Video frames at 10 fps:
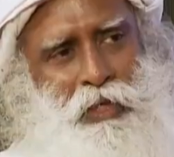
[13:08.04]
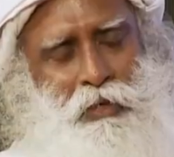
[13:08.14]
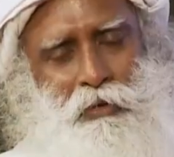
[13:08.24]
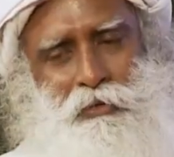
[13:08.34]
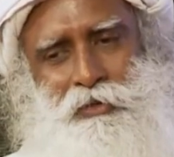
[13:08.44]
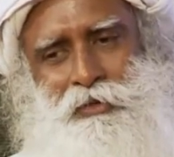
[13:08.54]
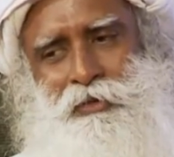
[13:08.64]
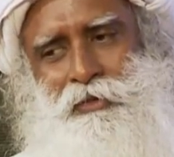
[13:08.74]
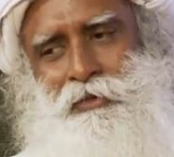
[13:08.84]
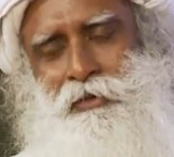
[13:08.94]

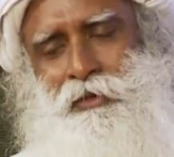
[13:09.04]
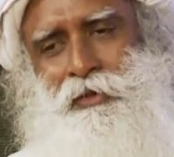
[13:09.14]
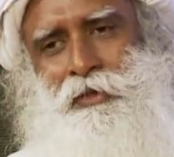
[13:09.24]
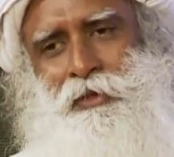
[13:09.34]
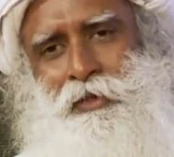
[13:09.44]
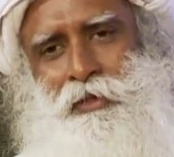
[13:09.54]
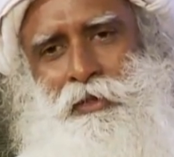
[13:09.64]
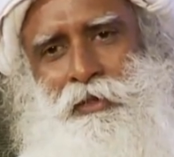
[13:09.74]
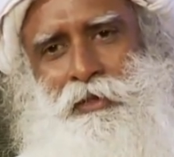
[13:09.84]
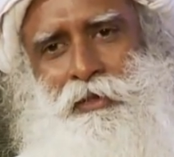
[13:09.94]
because
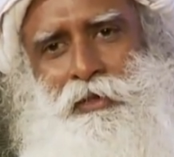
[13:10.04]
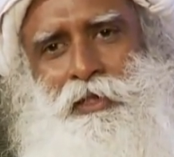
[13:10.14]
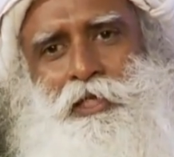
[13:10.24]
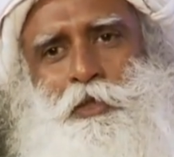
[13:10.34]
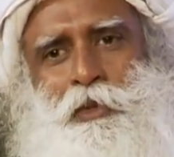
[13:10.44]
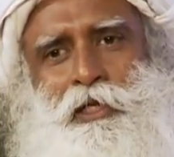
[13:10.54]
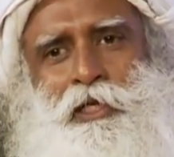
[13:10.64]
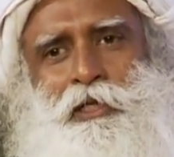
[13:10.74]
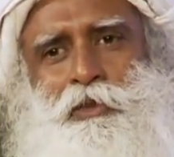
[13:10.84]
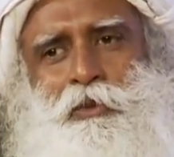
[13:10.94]
this will
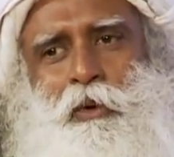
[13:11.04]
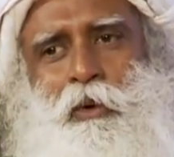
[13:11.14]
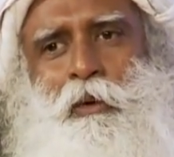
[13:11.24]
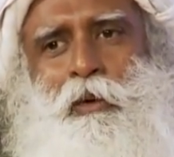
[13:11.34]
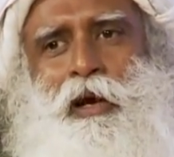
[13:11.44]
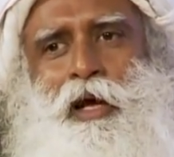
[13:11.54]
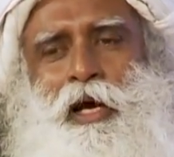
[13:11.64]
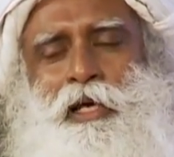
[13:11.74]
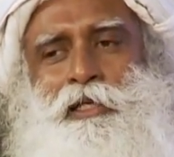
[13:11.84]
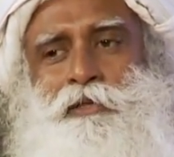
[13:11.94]
lead to all
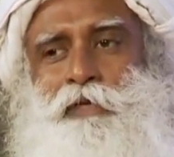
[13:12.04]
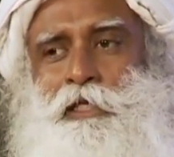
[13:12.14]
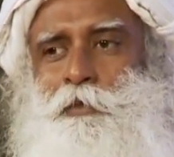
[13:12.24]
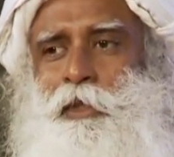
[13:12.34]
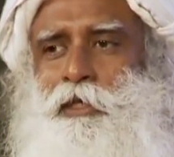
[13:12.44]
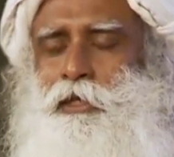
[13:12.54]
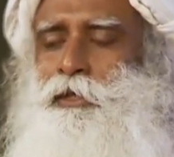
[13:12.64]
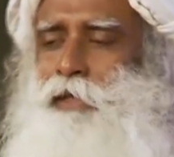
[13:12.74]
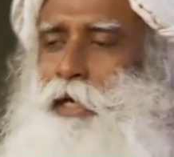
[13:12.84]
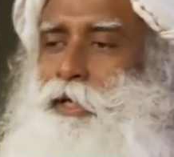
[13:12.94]
kinds of
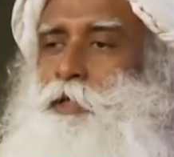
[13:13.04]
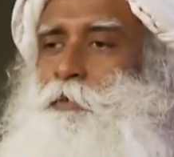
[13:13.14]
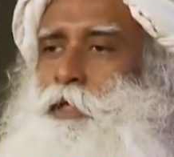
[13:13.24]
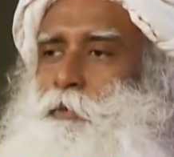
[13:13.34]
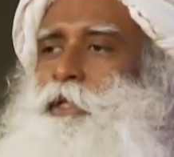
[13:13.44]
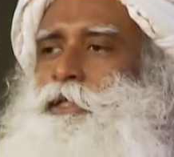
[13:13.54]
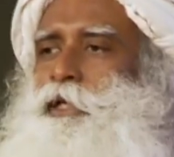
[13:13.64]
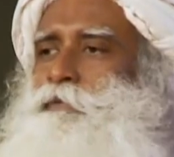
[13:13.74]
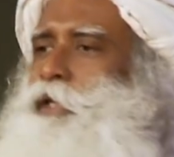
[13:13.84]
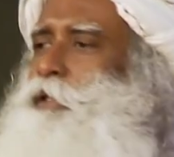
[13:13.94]
expectations. I respect
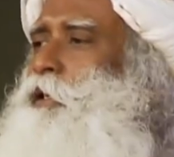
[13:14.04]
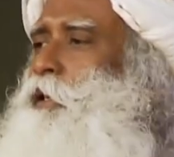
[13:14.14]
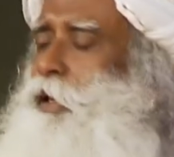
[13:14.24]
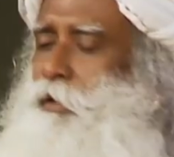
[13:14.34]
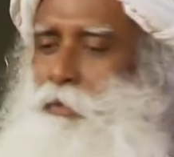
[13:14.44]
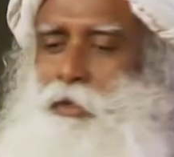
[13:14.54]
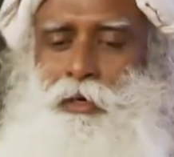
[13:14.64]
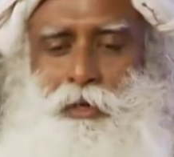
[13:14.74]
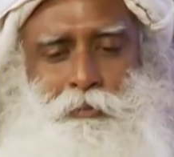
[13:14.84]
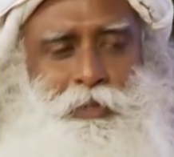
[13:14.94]
myself, I think I'm
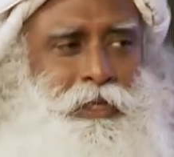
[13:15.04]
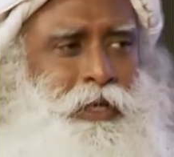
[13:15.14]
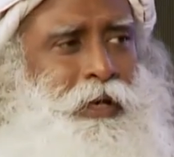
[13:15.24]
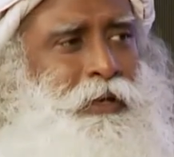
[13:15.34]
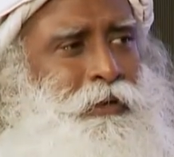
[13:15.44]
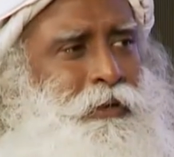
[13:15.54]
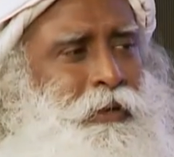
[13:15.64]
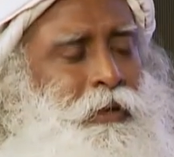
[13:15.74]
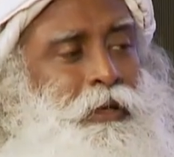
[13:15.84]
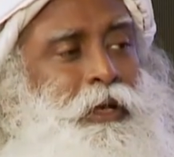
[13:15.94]
a big
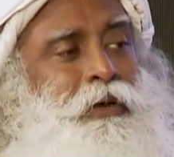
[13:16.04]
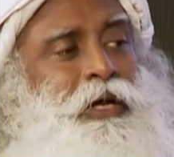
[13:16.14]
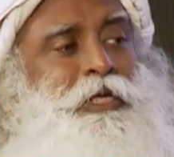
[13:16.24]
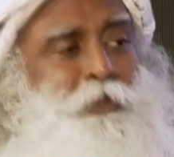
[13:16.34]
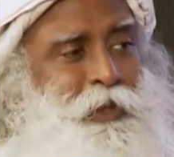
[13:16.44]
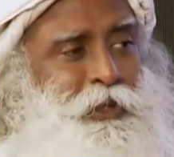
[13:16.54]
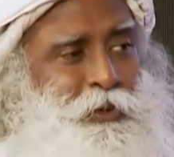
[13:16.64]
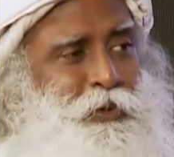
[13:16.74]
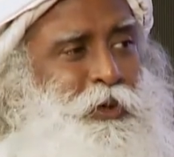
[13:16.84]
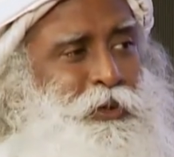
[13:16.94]
guy. Now I expect
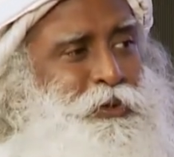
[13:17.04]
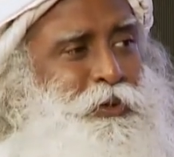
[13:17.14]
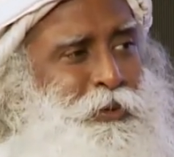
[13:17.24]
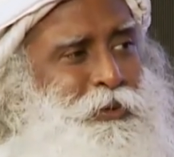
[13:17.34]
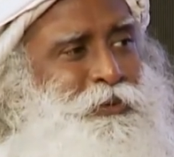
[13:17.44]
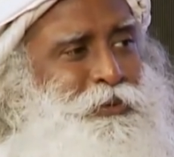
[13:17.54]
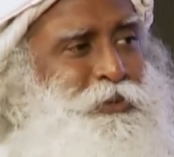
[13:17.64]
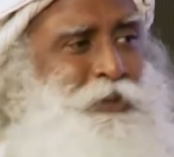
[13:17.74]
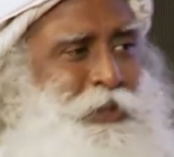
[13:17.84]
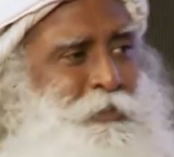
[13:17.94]
you also
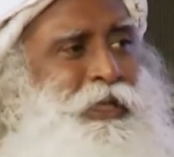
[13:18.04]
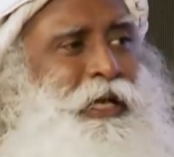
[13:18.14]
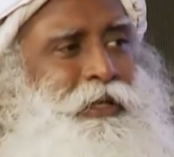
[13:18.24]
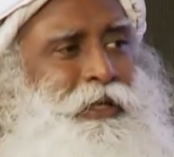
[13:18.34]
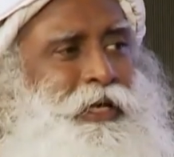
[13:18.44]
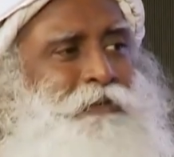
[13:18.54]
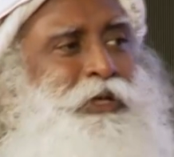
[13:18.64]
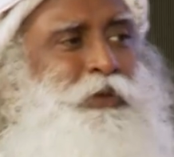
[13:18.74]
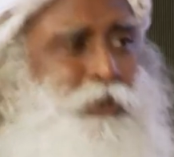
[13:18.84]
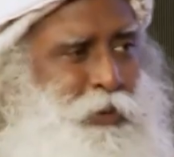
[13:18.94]
to treat me like that.
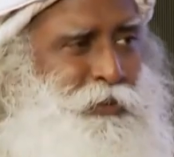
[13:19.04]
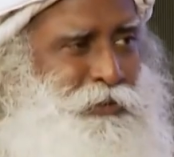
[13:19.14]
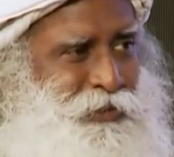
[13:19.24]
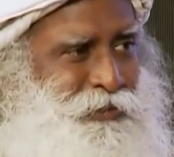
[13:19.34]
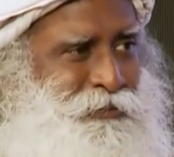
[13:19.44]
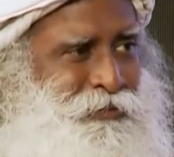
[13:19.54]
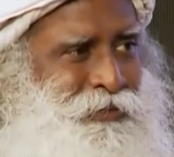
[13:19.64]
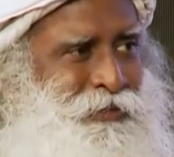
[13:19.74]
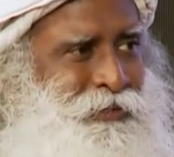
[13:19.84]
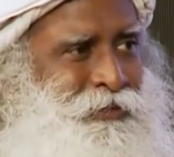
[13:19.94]
When you don't,
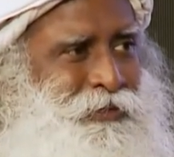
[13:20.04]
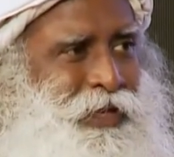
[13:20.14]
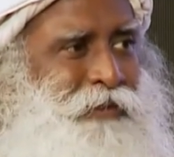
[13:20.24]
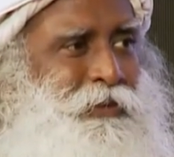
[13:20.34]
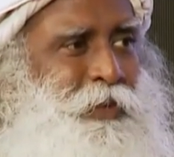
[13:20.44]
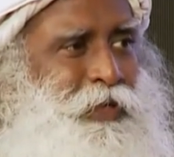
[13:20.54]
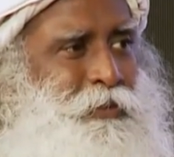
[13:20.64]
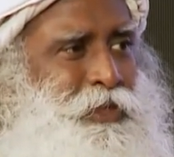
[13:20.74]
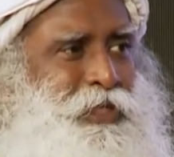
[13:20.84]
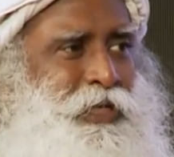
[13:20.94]
I will
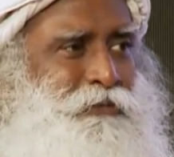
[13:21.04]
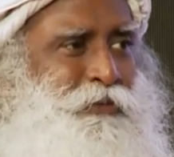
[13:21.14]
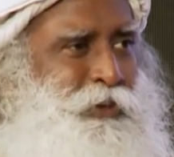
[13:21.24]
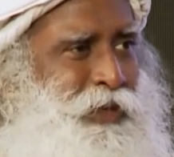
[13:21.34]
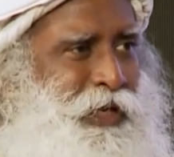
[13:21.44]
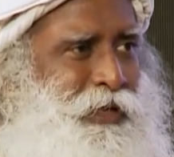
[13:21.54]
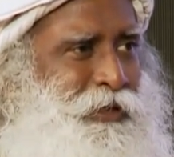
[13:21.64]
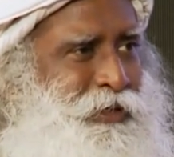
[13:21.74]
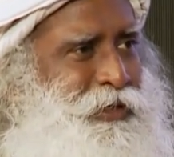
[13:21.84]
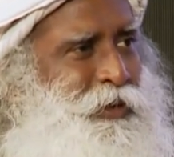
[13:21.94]
become resentful,
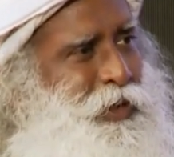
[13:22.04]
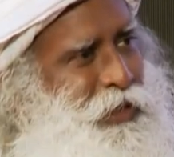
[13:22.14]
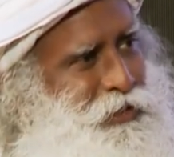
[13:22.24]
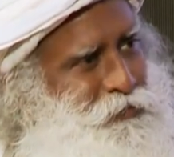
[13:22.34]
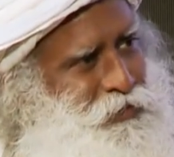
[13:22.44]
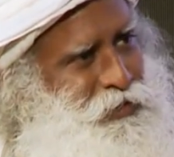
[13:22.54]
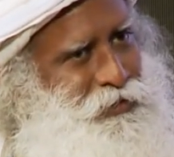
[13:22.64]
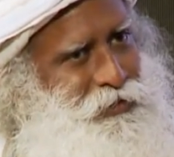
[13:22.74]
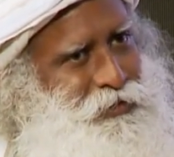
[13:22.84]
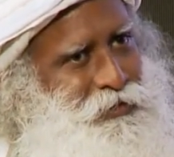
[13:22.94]
angry, all kinds of
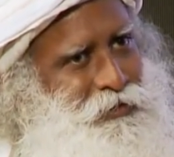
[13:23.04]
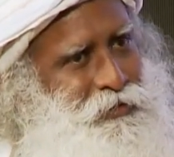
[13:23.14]
things.